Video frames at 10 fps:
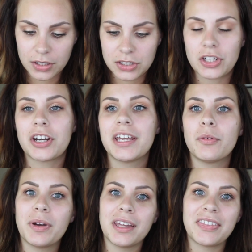
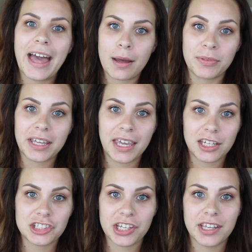Starting with
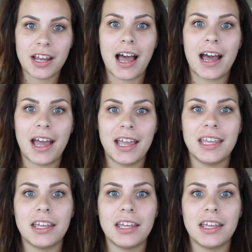application, I